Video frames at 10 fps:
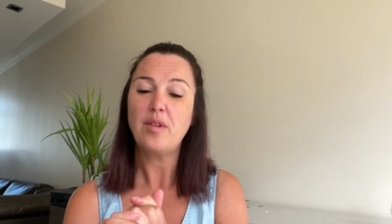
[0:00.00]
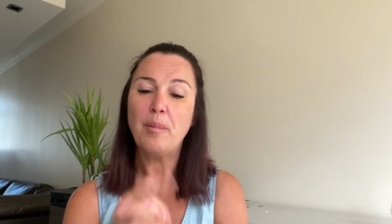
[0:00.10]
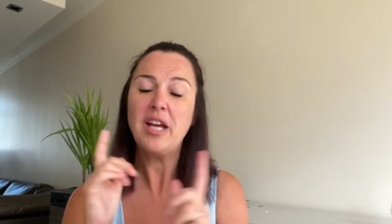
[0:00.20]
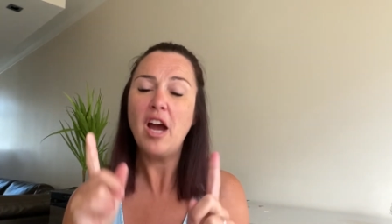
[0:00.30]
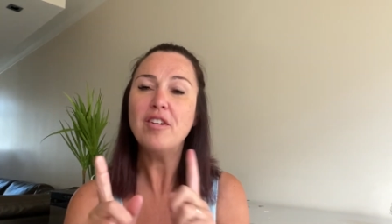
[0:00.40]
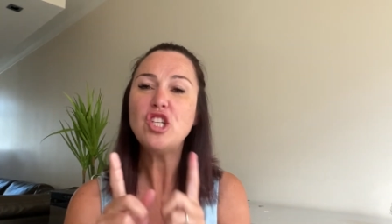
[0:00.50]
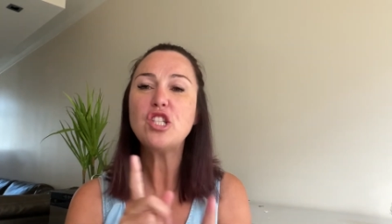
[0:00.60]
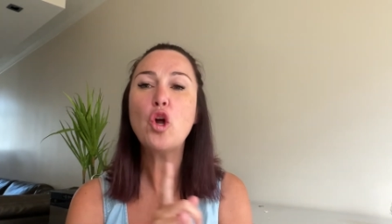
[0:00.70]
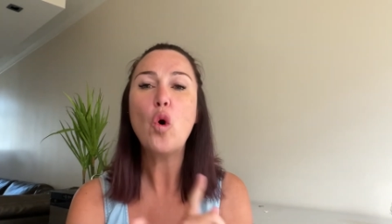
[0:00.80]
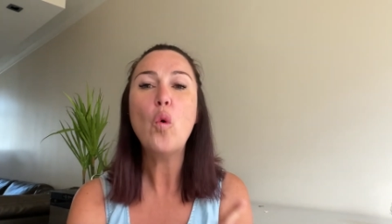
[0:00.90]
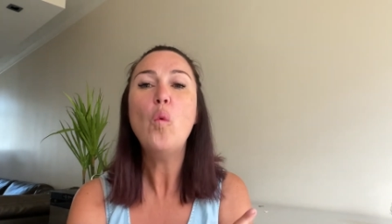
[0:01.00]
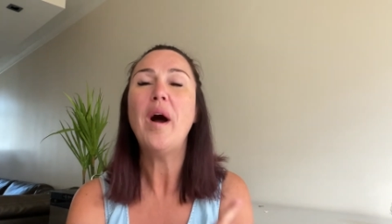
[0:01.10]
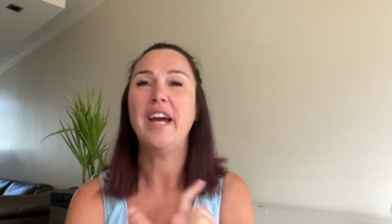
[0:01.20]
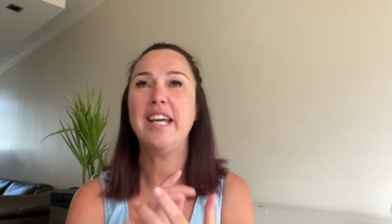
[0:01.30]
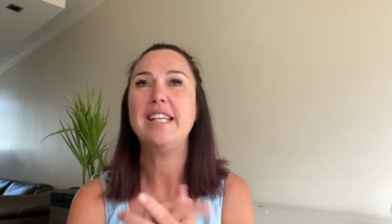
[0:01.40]
But courage isn't
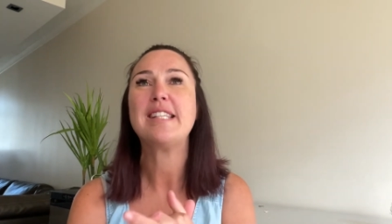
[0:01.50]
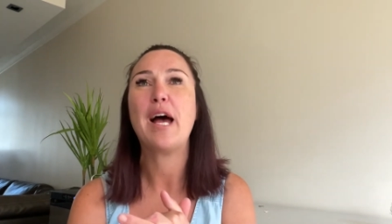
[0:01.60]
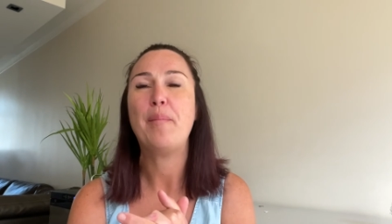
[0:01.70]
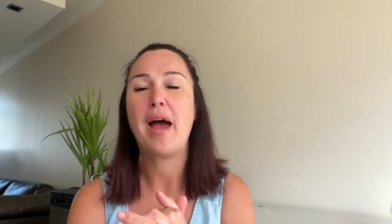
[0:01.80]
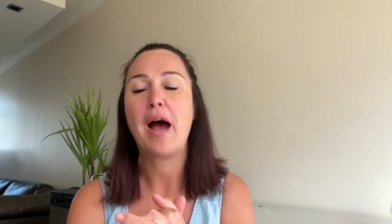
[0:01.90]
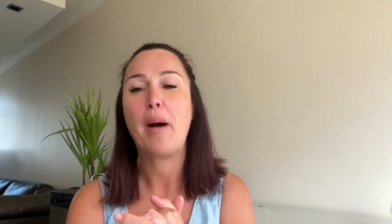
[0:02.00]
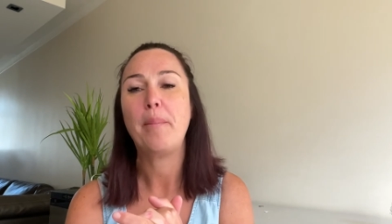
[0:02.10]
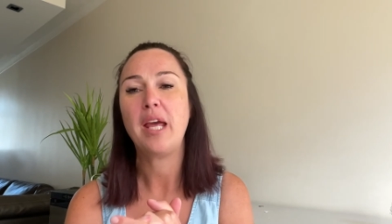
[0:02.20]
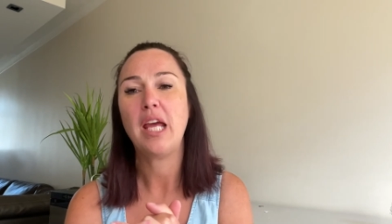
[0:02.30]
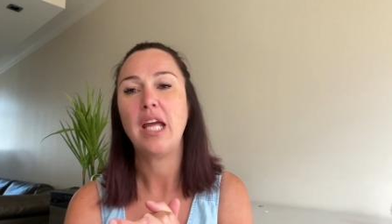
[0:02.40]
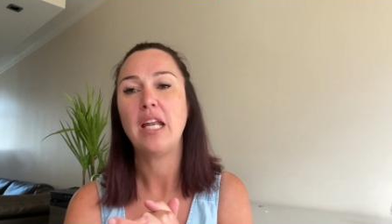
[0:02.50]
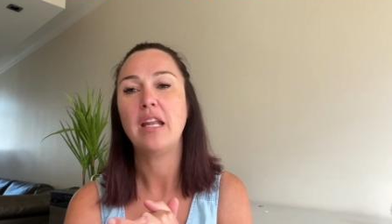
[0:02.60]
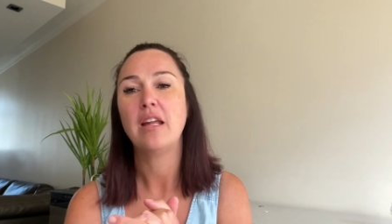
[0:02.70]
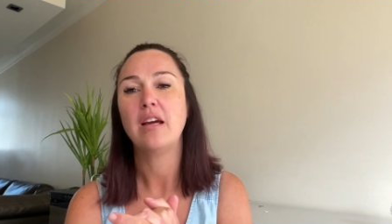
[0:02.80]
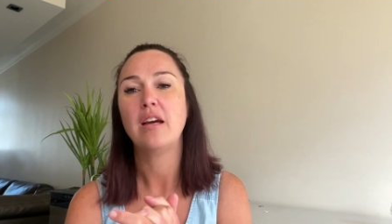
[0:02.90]
always about
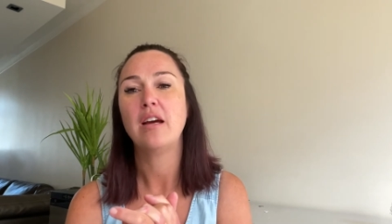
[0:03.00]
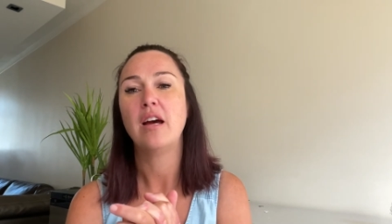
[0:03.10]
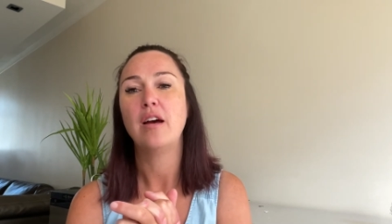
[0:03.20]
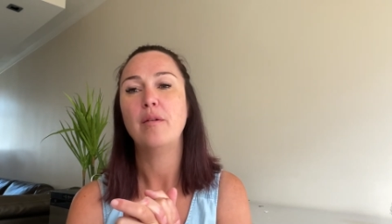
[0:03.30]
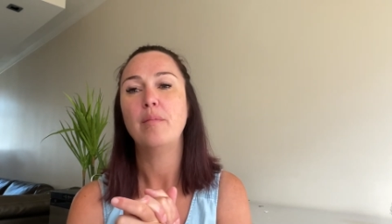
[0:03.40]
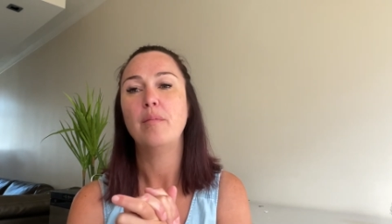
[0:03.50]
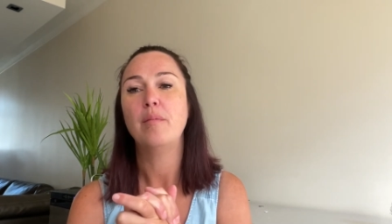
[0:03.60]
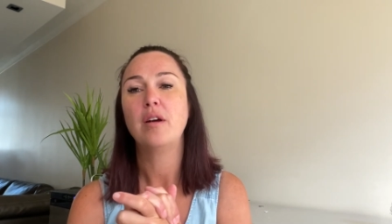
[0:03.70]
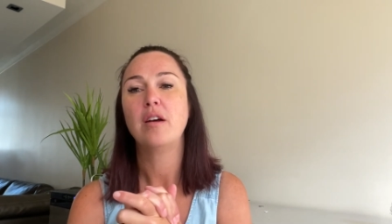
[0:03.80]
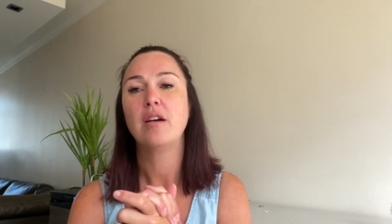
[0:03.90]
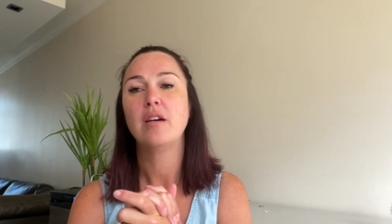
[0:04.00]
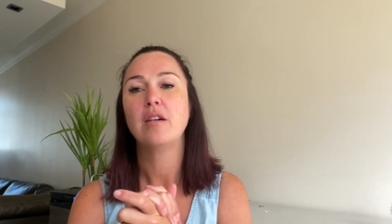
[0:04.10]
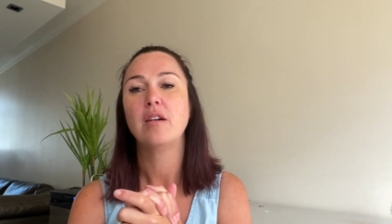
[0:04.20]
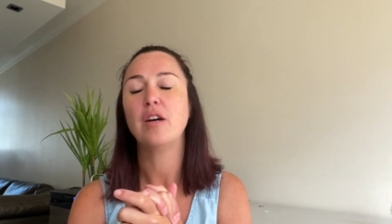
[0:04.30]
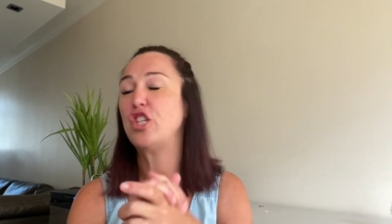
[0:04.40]
being um,
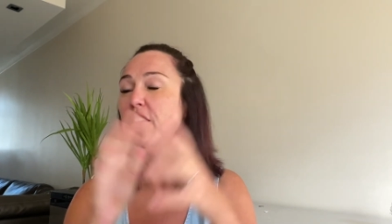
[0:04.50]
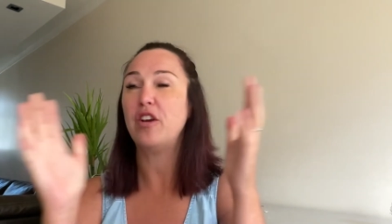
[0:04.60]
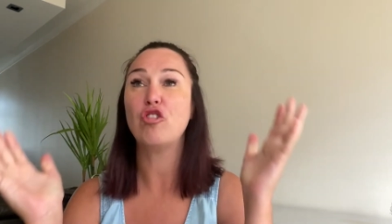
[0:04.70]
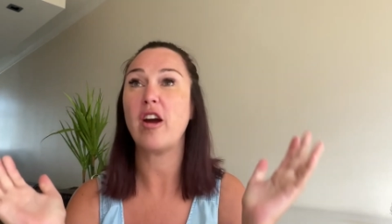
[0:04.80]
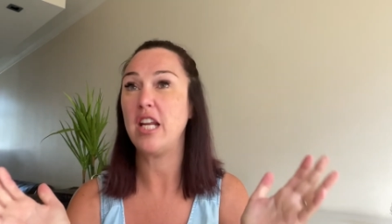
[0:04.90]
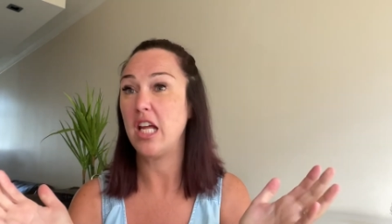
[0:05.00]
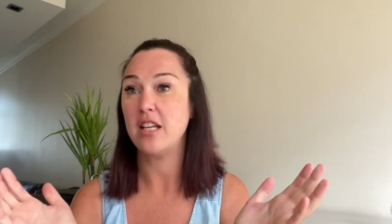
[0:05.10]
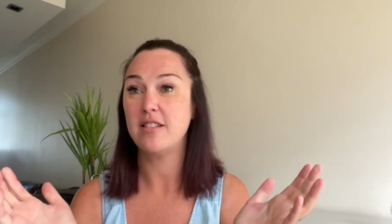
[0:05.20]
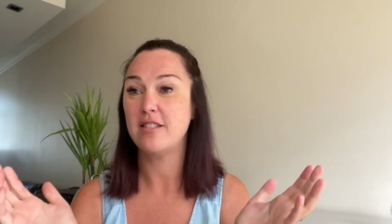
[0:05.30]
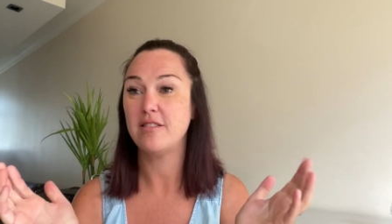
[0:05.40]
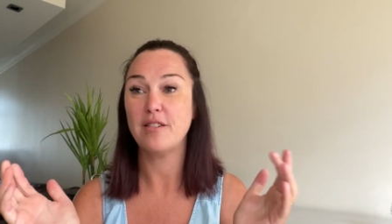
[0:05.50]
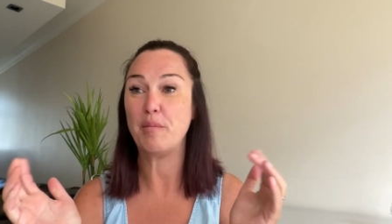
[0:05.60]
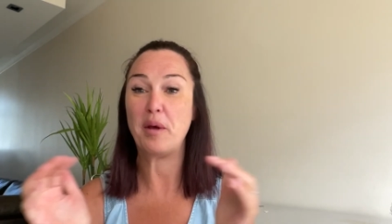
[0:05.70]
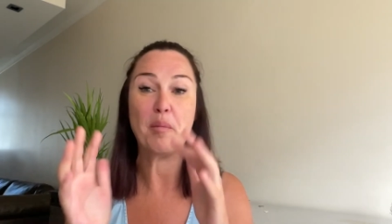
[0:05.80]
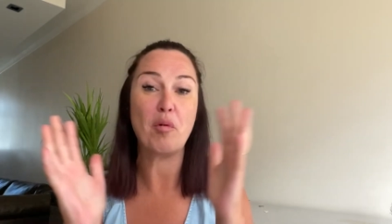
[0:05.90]
achieving greatness and
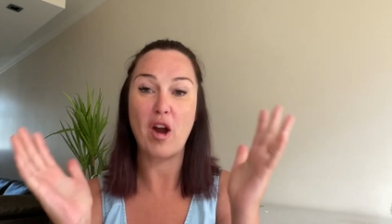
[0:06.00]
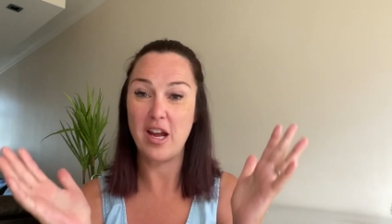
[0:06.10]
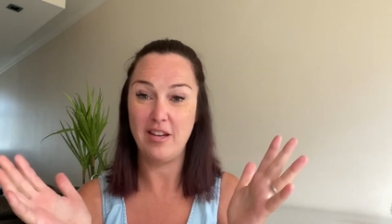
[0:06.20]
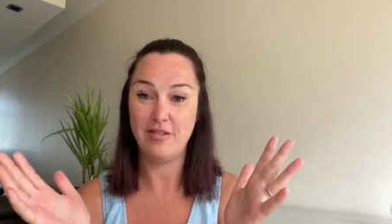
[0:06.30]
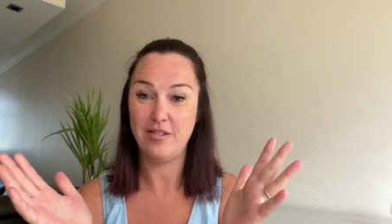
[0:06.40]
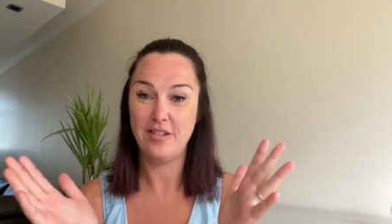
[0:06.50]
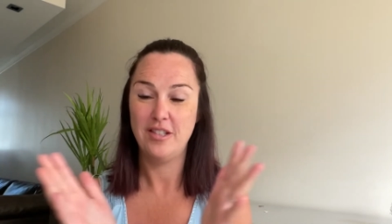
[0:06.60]
being brave.